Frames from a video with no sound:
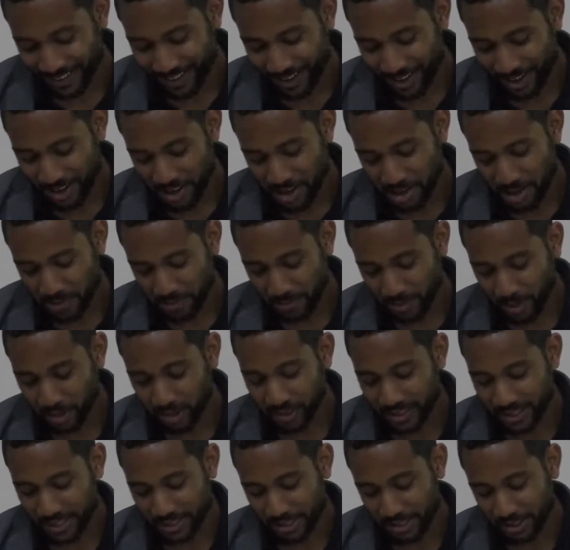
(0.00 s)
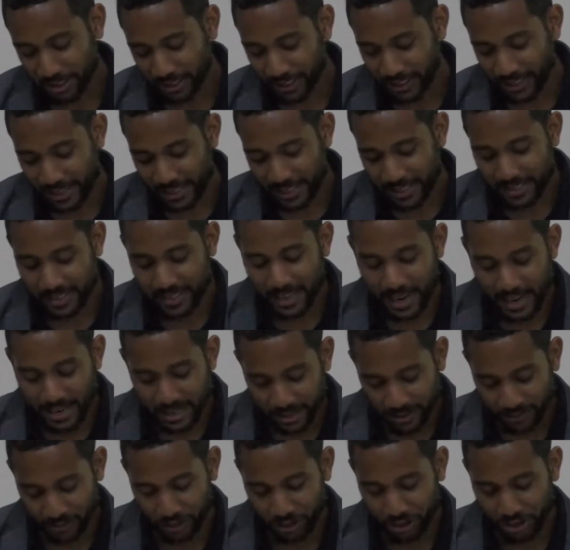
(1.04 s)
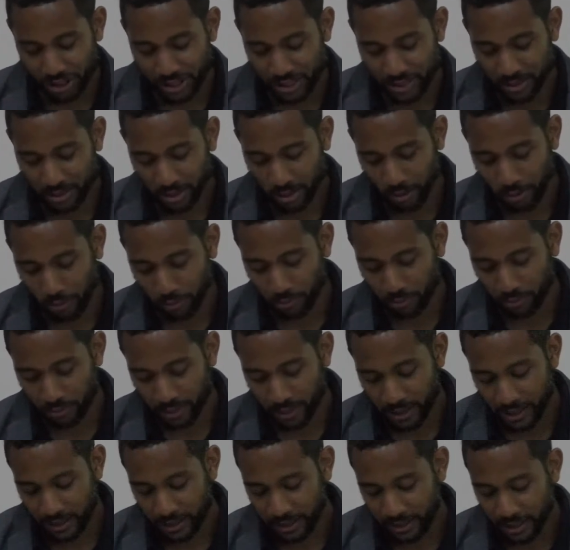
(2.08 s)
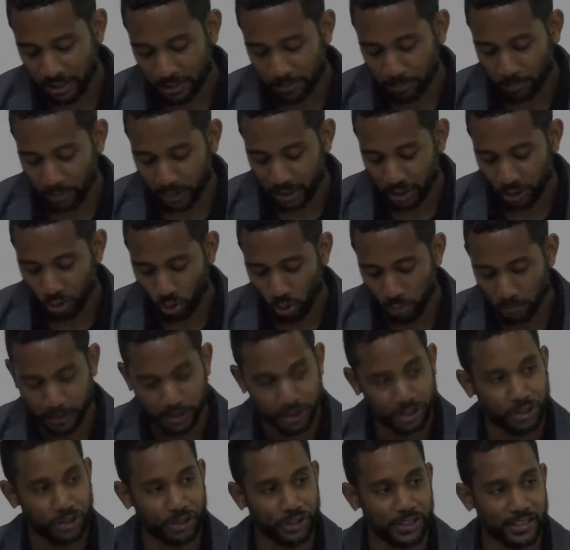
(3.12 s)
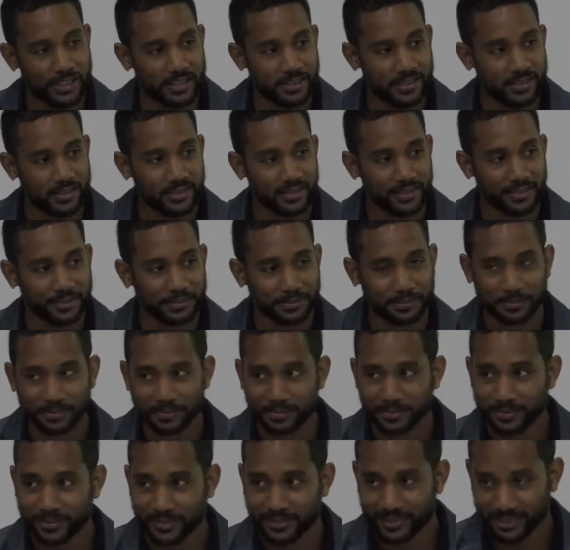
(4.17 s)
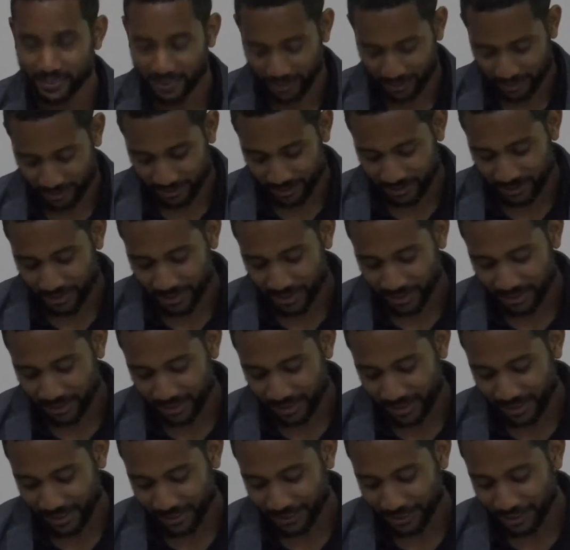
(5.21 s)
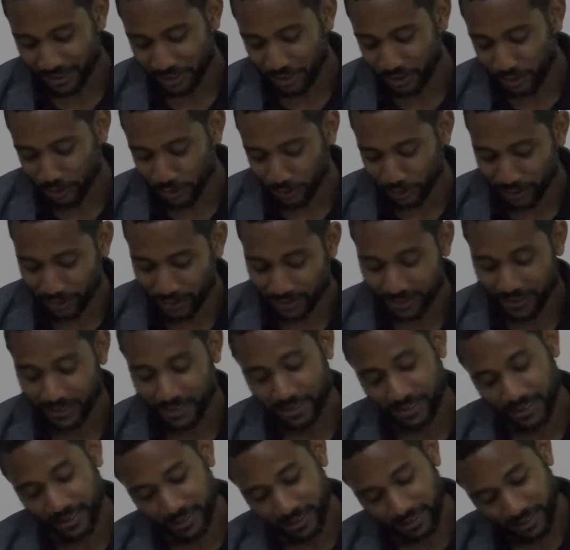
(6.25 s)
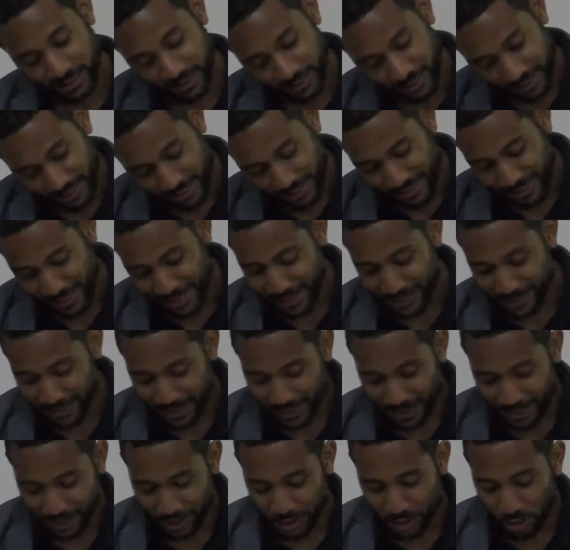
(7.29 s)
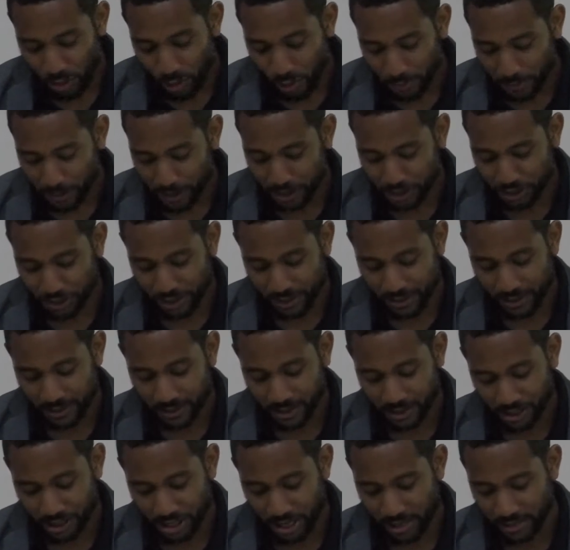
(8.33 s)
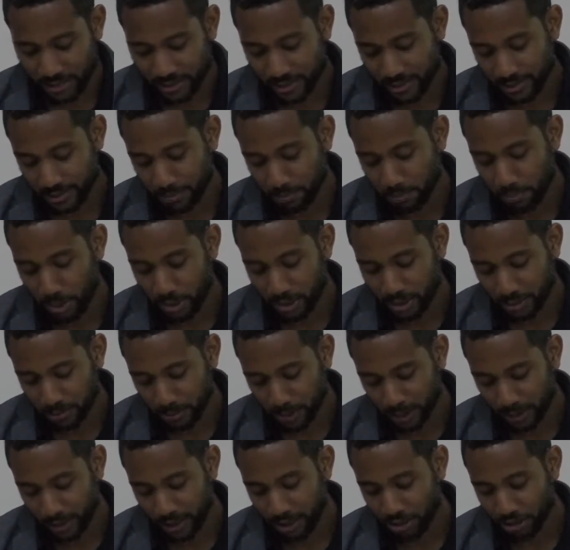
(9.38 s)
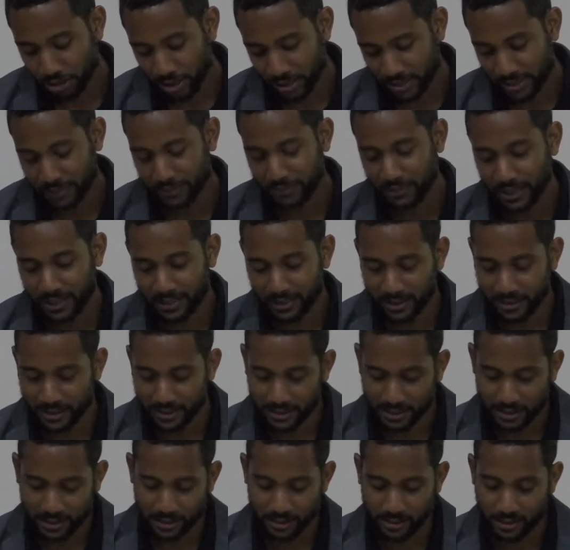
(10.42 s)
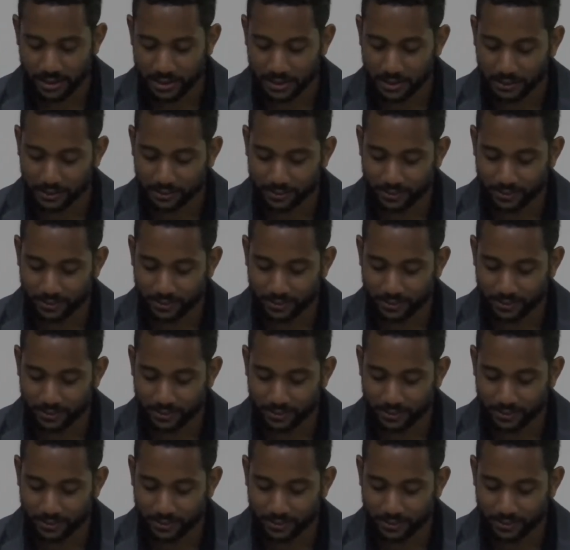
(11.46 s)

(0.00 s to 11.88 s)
Okay, so looking at the size of the trees now, any enormous trees? Right, so it says here enormous trees suggest possible aggressive tendencies,